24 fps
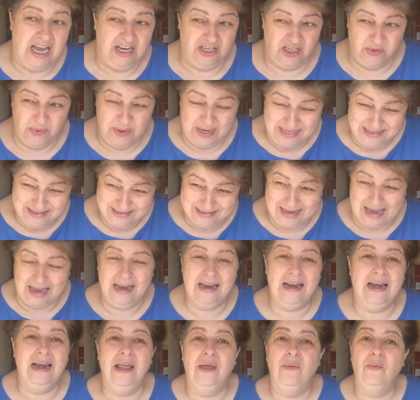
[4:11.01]
I do
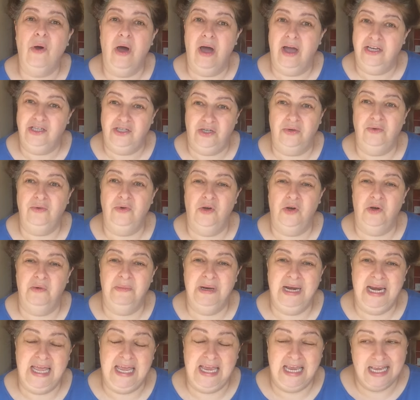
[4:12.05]
exactly what I do
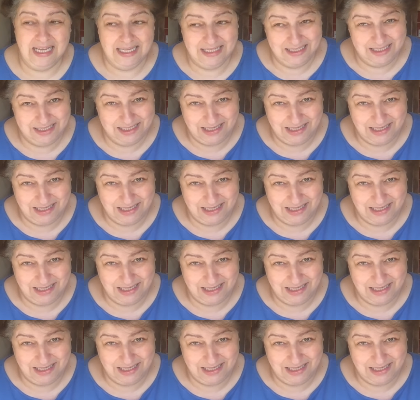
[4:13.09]
normally.